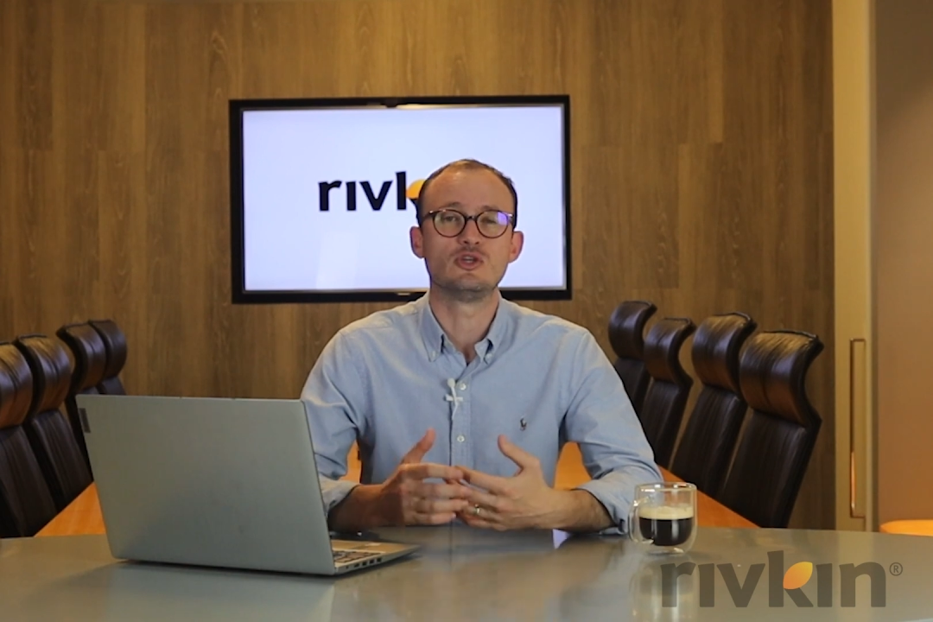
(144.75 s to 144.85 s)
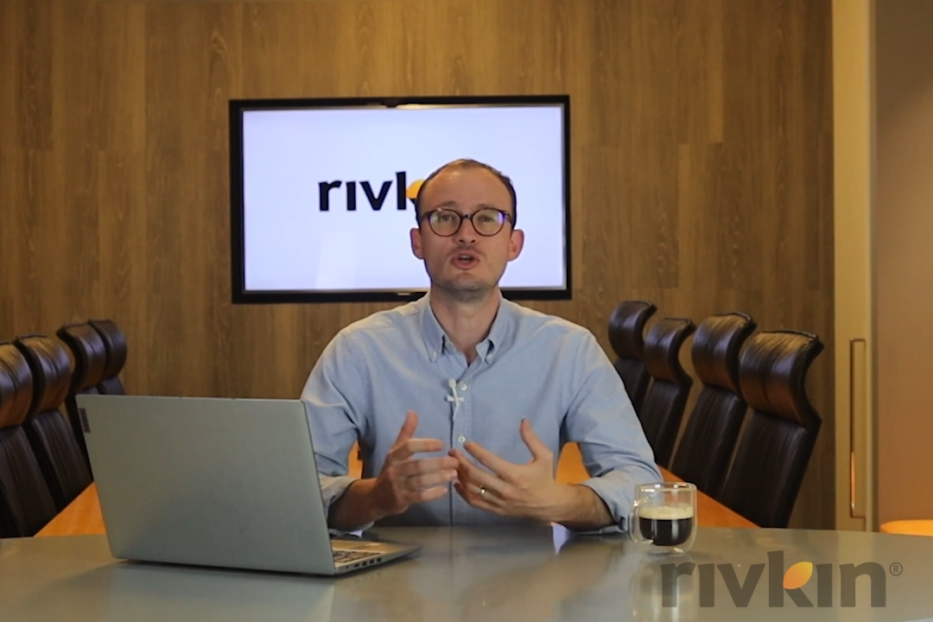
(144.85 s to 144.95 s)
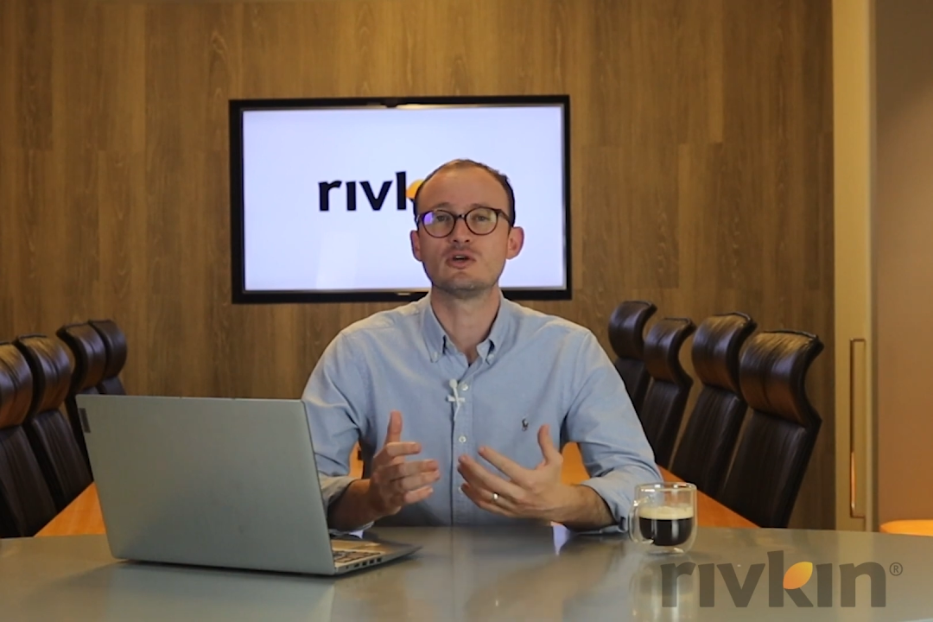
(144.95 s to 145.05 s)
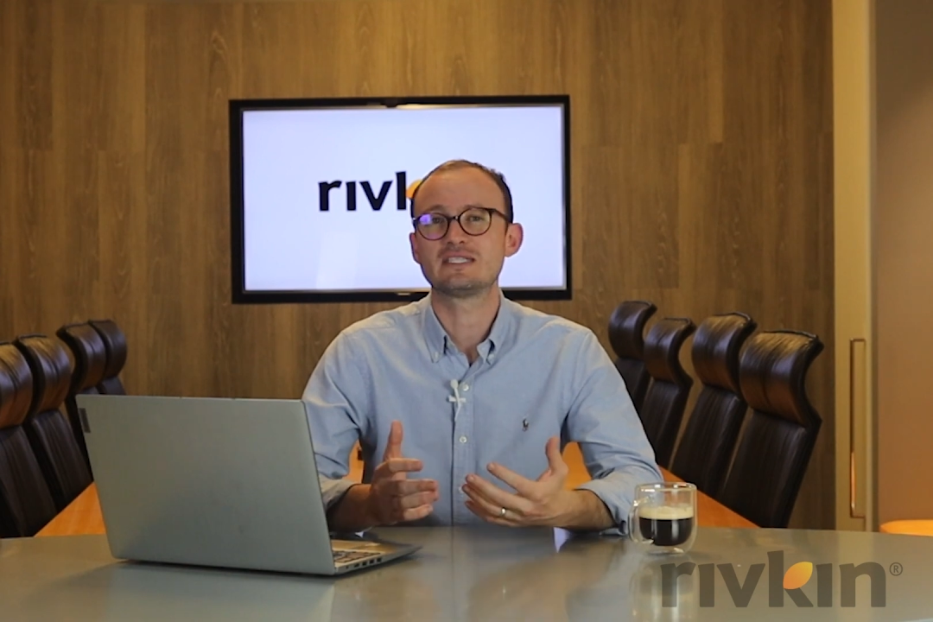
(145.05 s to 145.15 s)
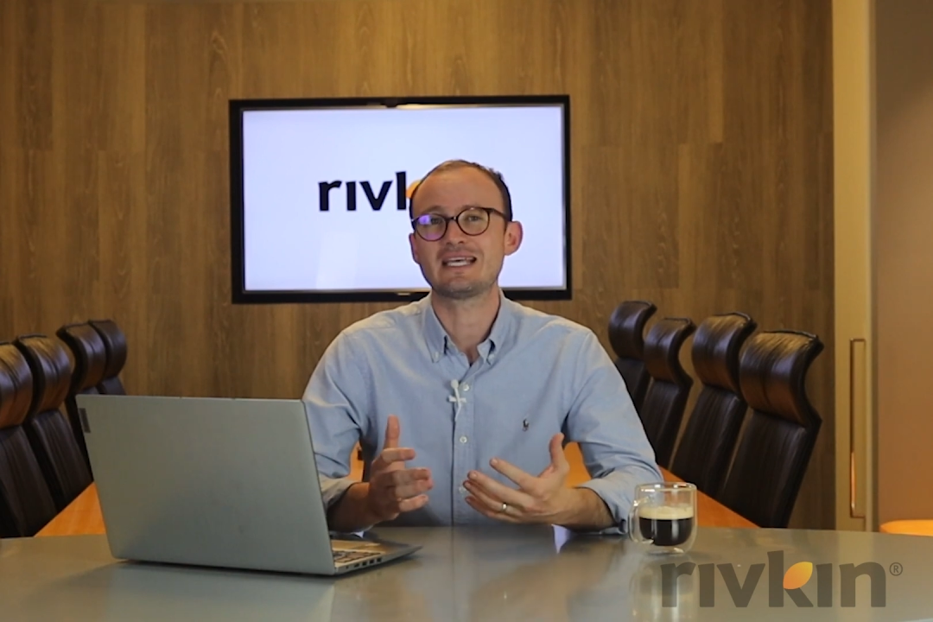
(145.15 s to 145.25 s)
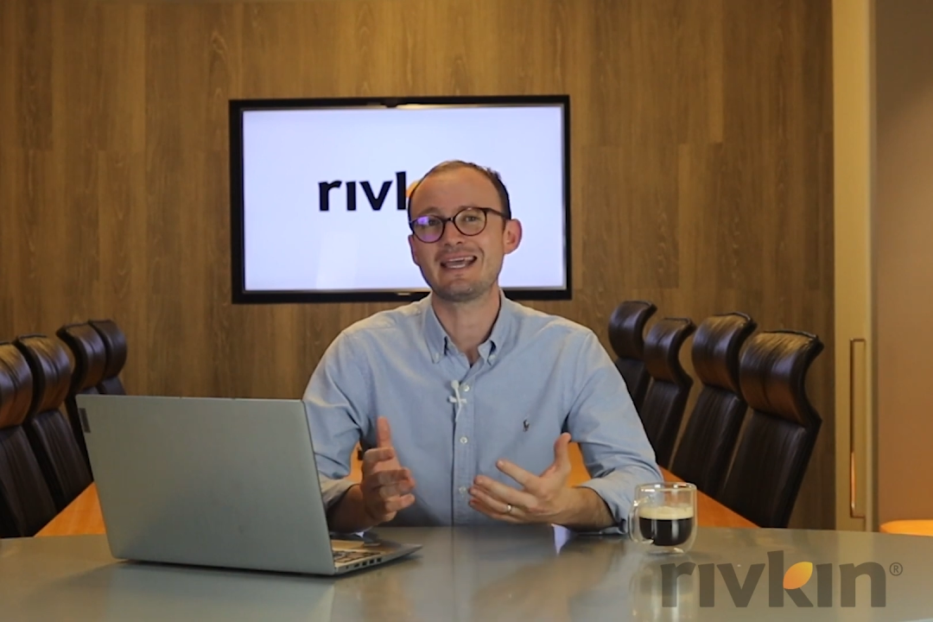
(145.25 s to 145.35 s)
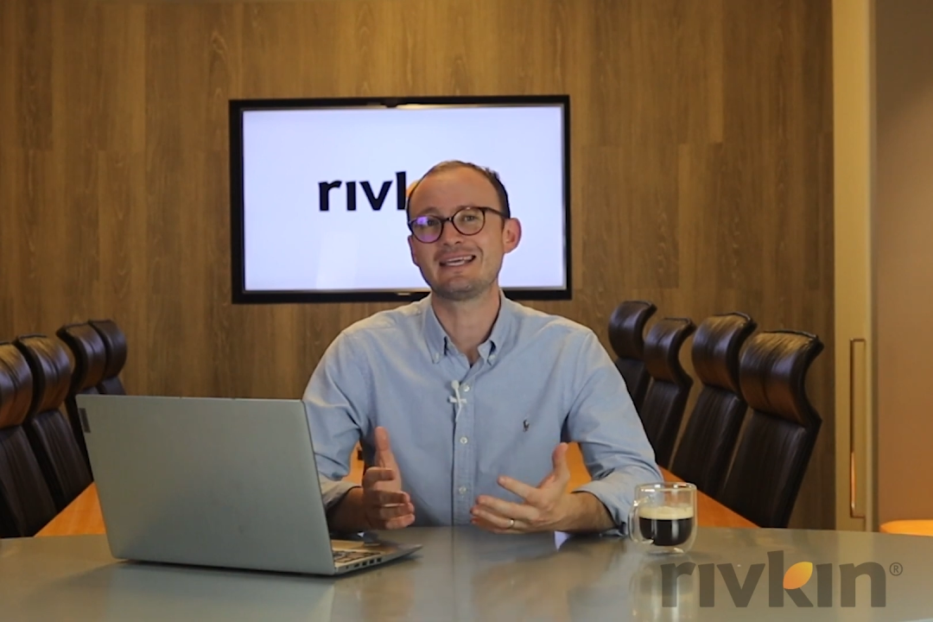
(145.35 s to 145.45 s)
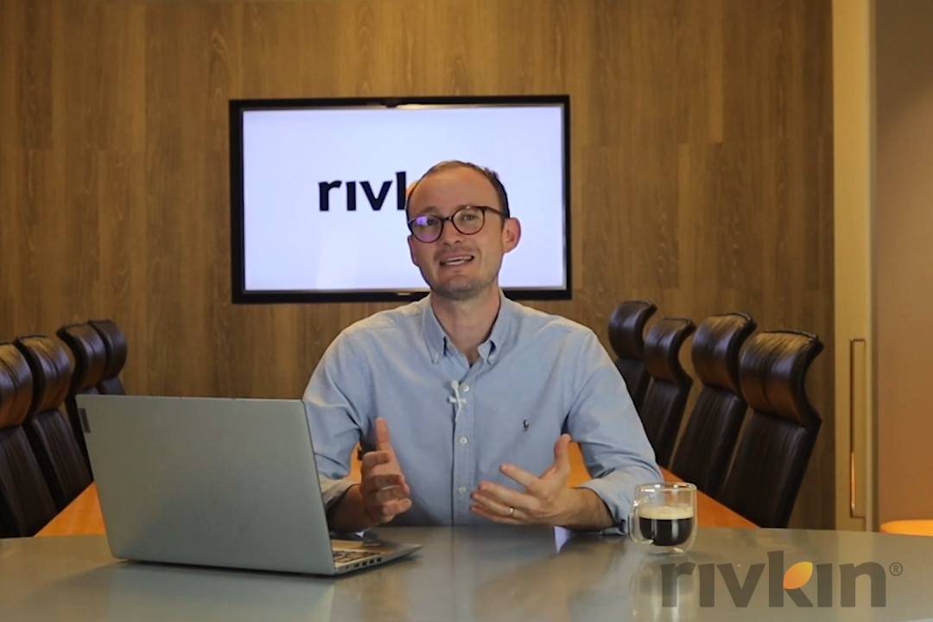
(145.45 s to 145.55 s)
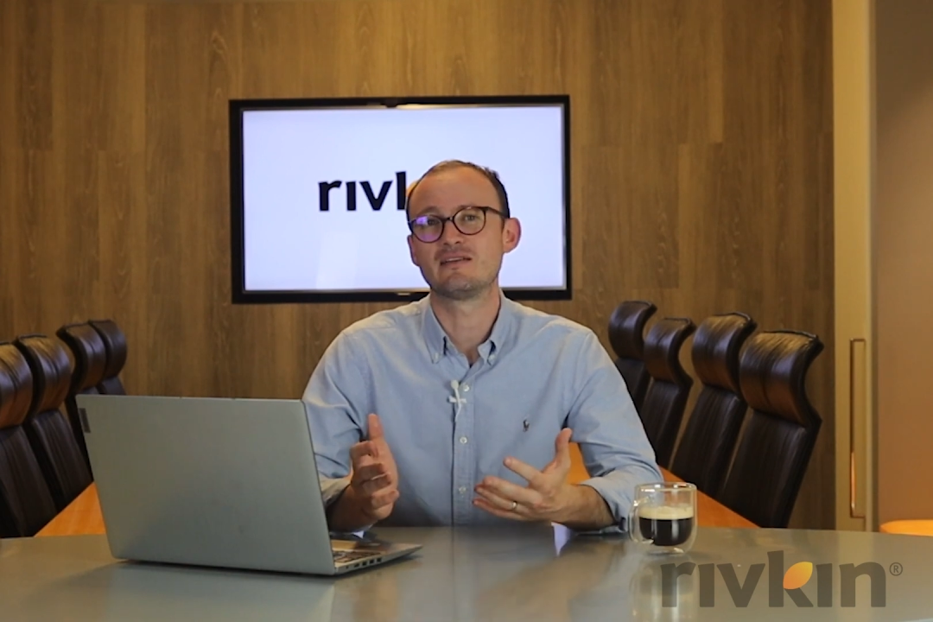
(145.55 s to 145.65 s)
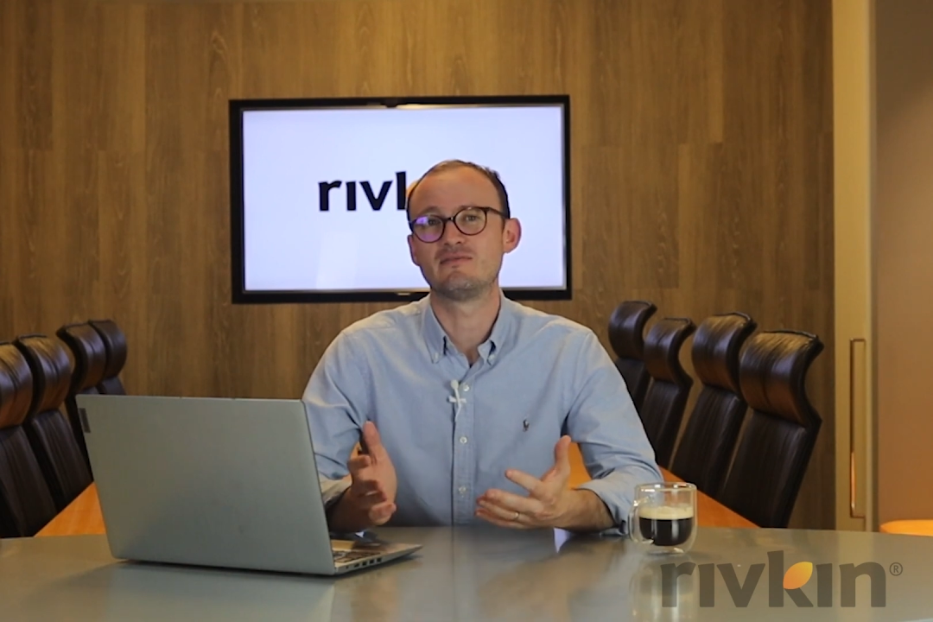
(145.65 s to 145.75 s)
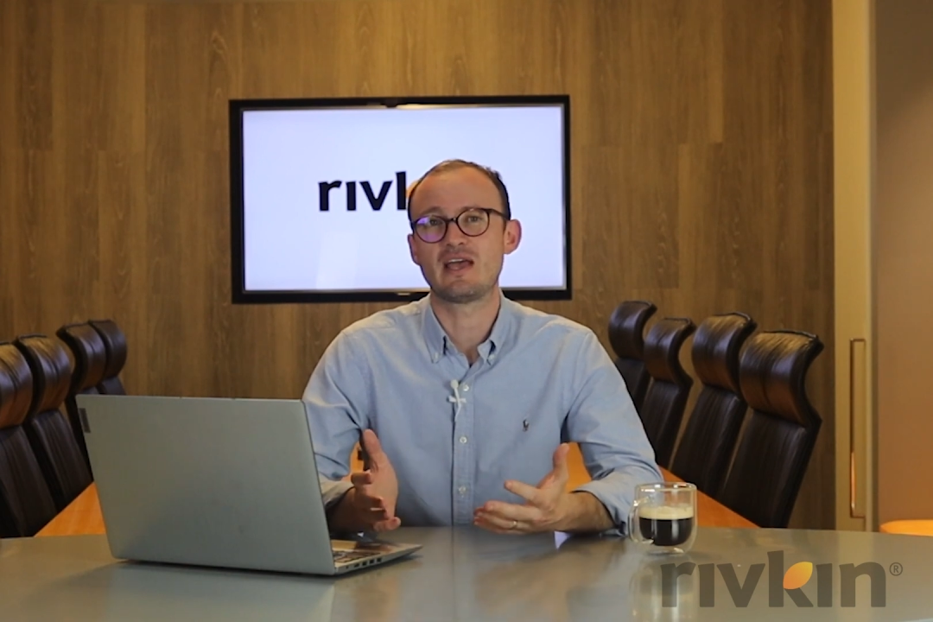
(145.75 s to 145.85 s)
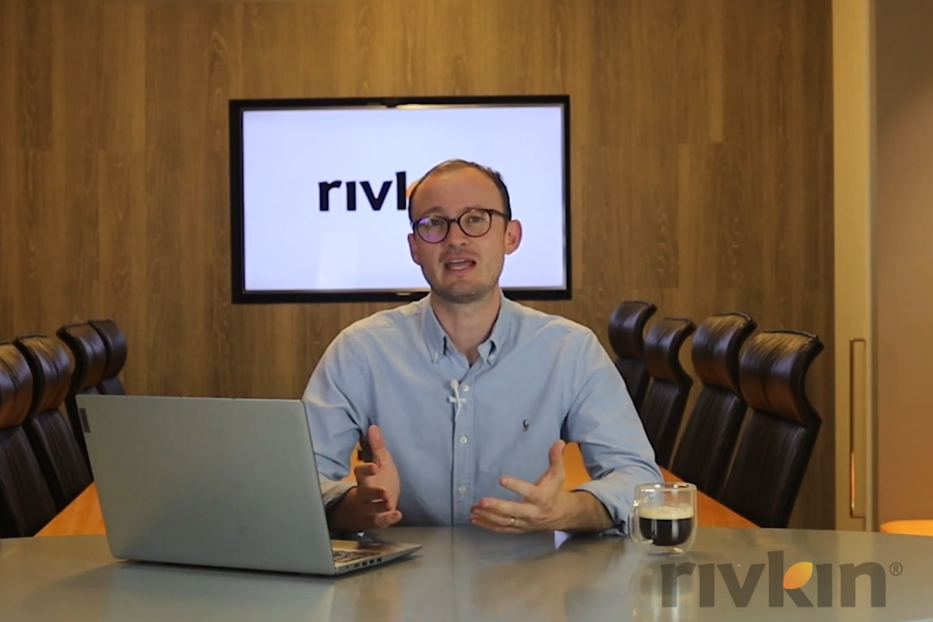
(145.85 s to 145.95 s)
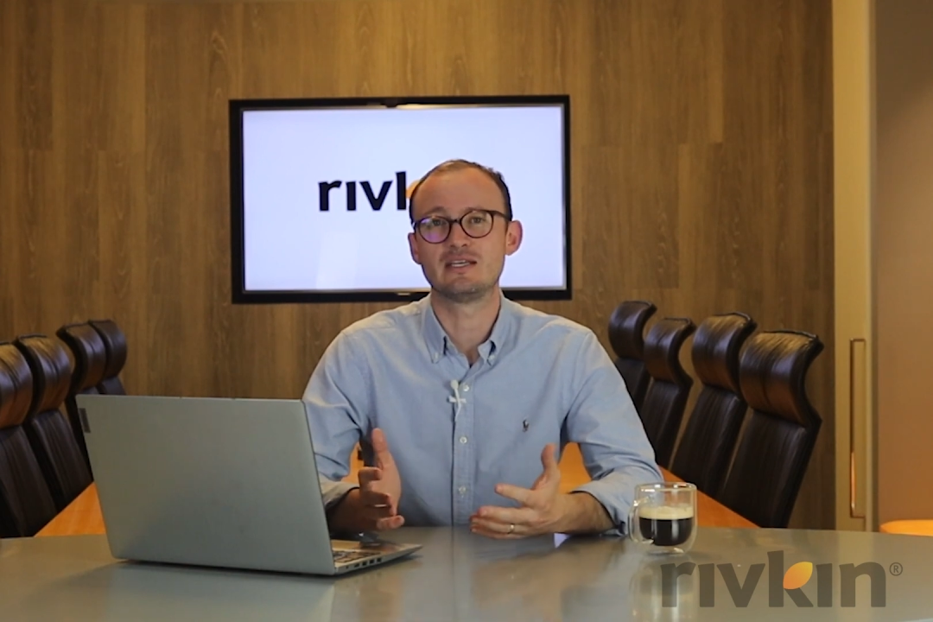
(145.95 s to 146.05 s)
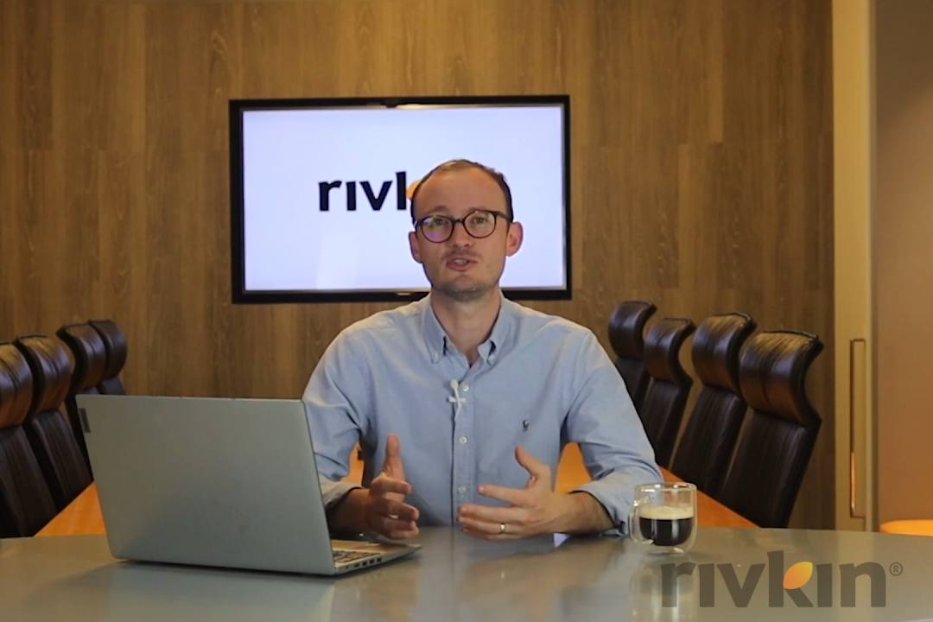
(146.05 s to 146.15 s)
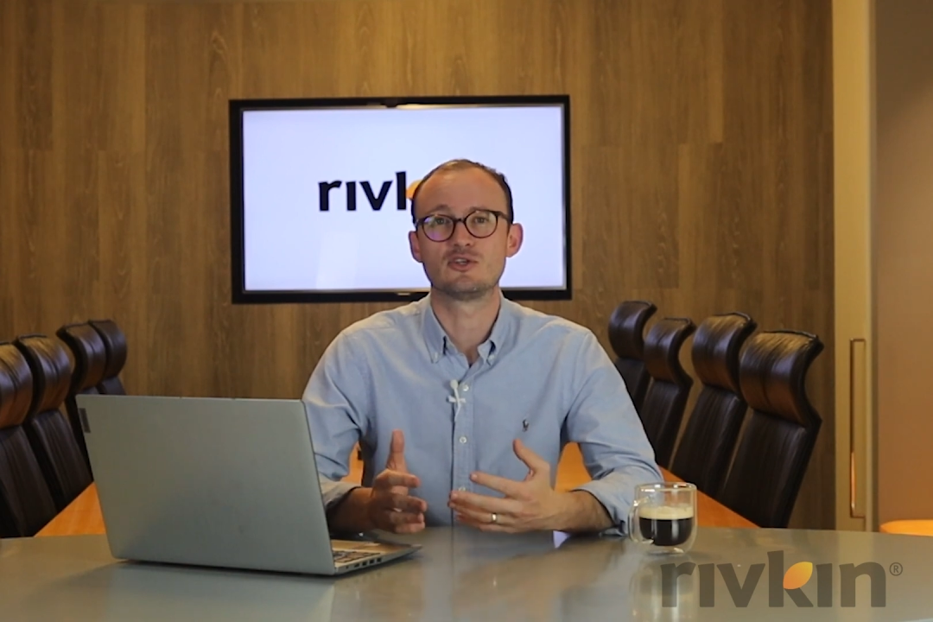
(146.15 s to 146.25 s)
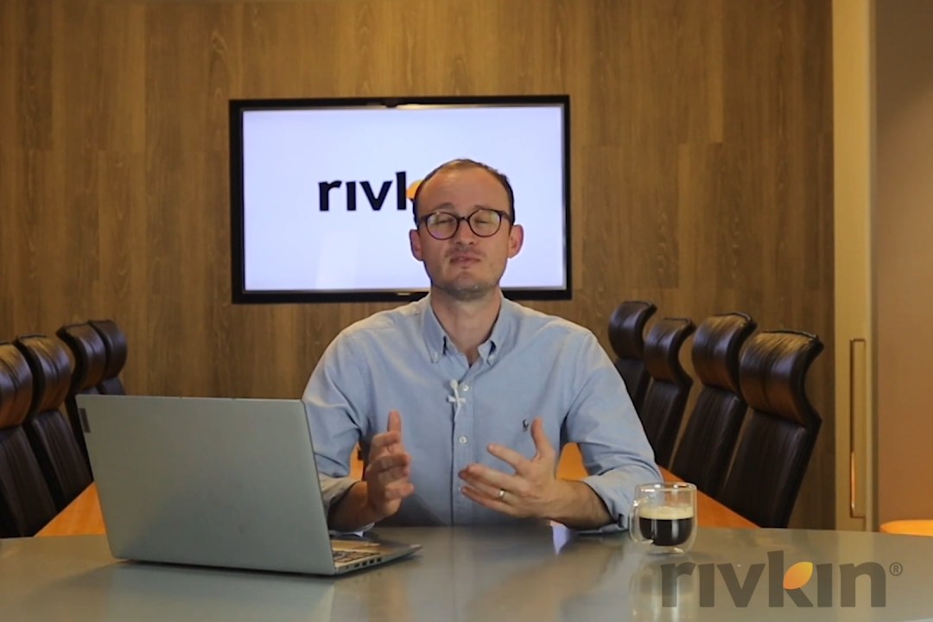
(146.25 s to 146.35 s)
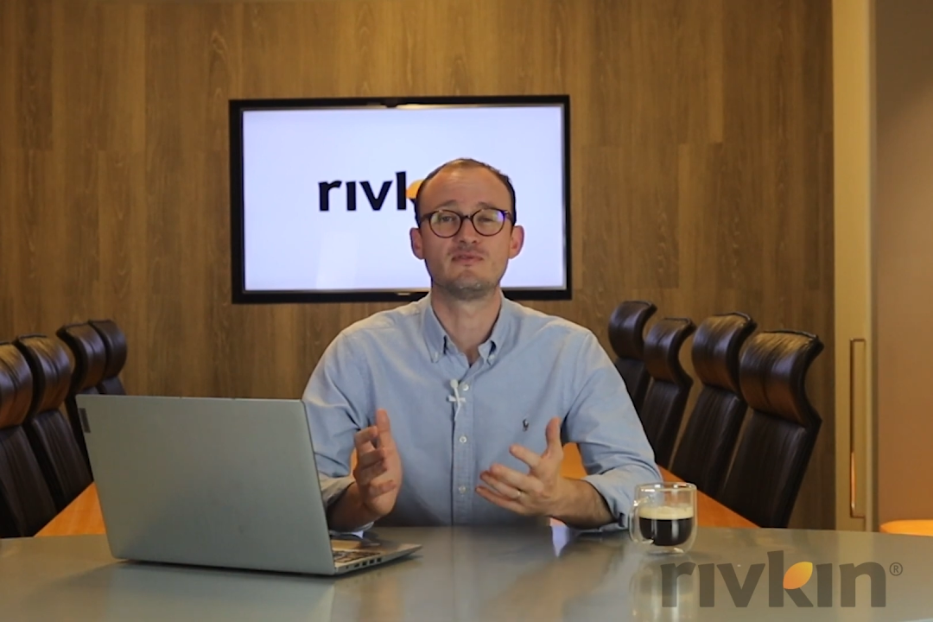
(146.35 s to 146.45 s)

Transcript: you're not taking advantage of